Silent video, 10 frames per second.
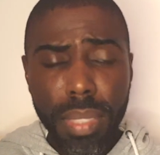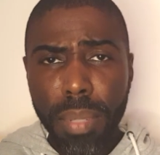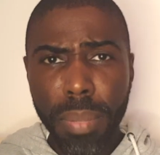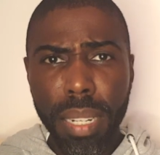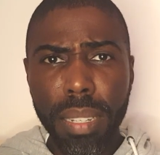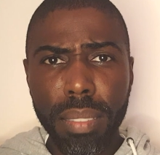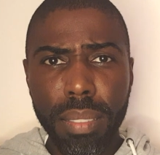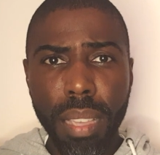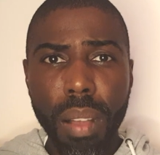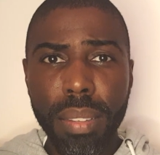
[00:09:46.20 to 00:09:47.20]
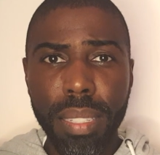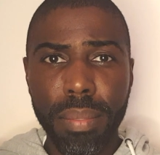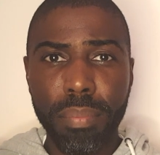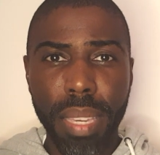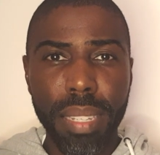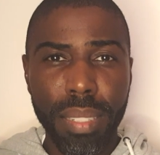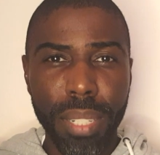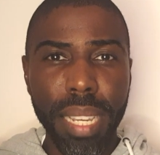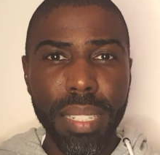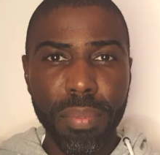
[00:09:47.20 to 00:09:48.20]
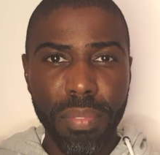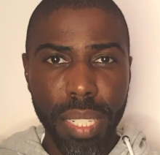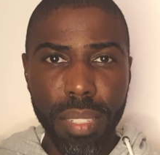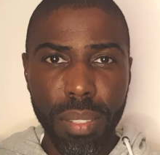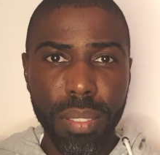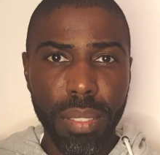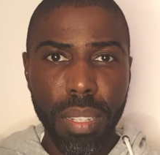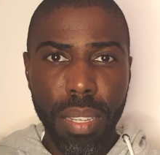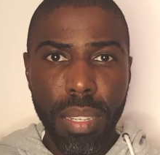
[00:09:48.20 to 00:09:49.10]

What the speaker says: But creating videos